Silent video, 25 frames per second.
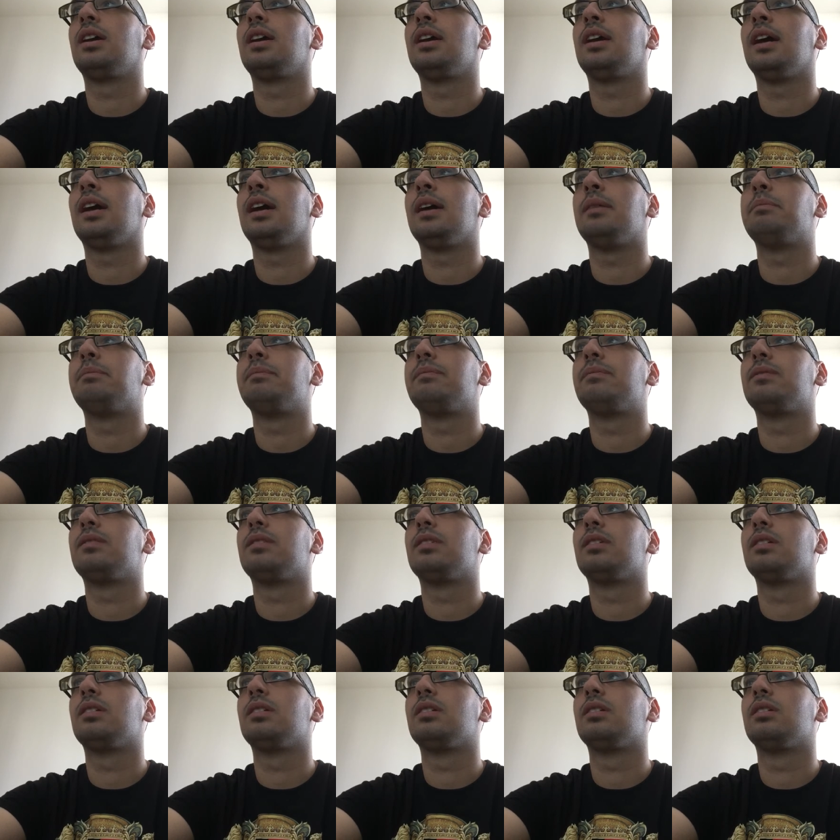came
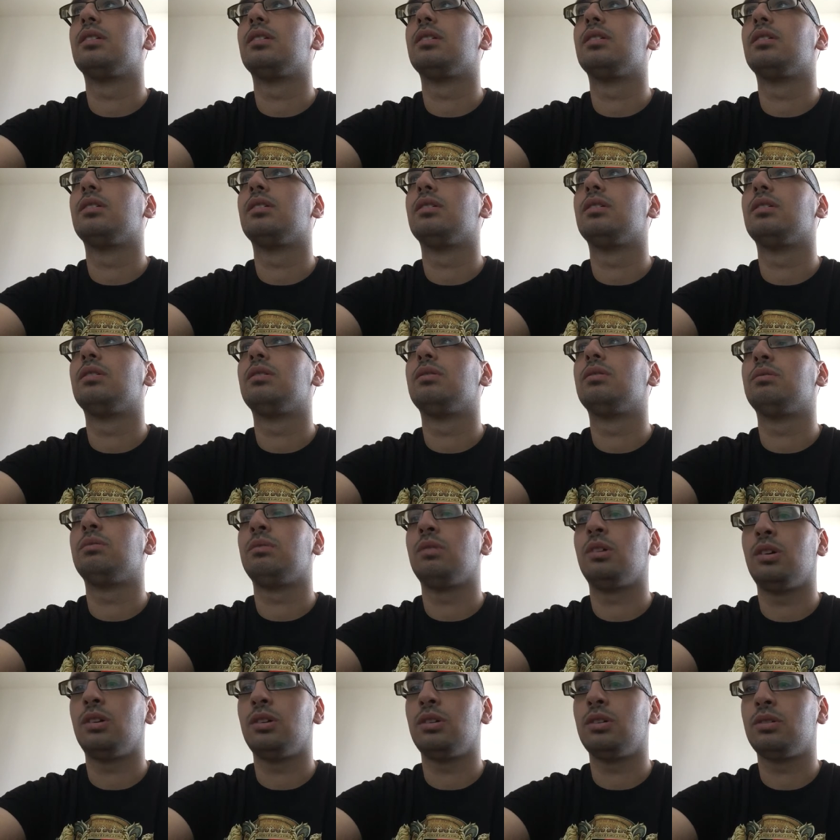
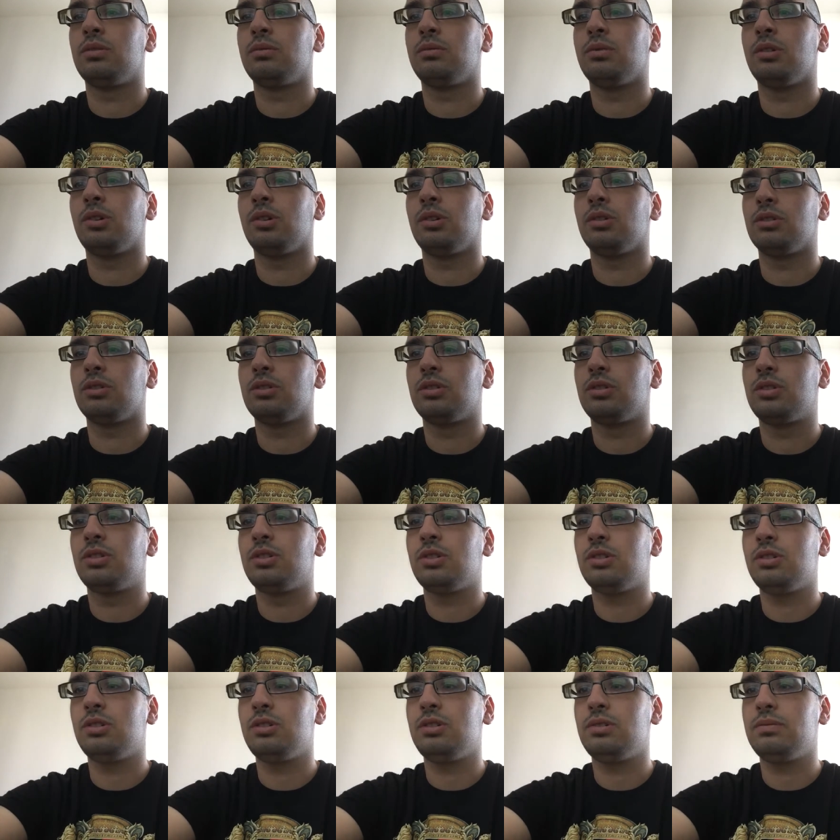World War
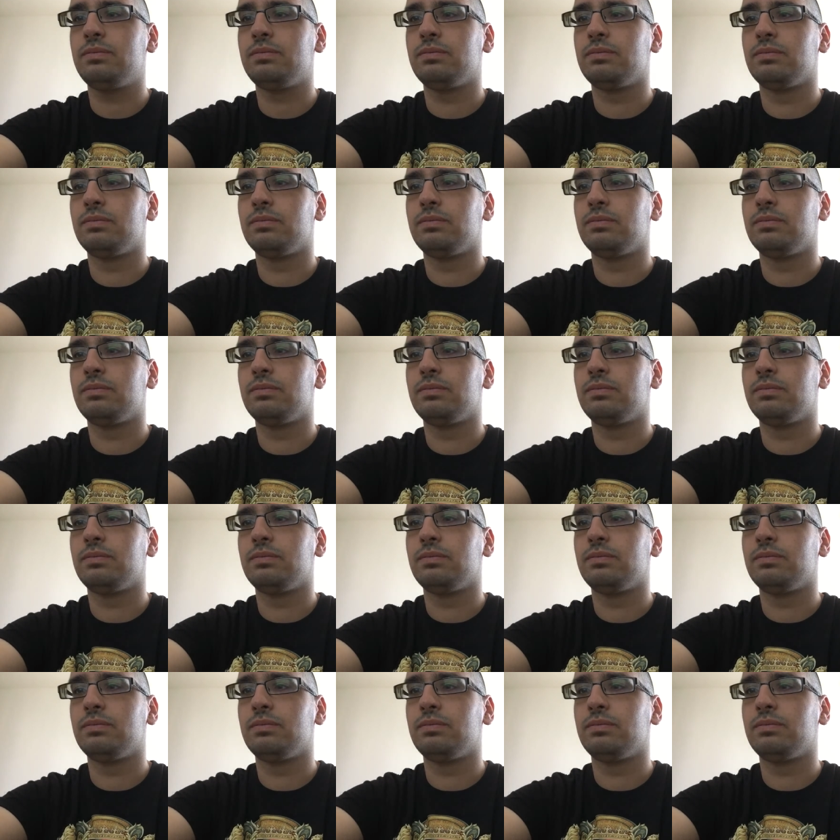II